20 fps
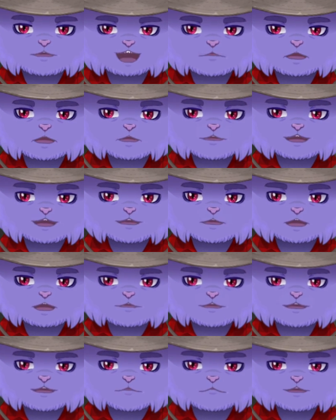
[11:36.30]
You have to
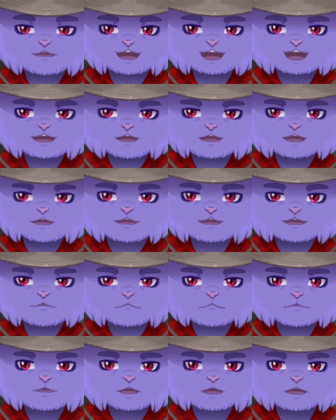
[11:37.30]
contact their
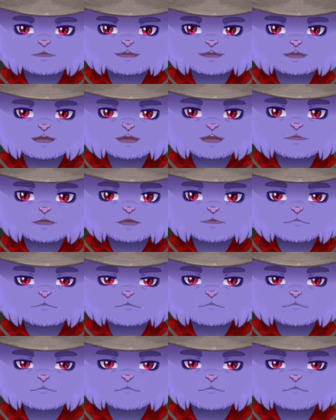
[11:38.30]
Twitter and then wait for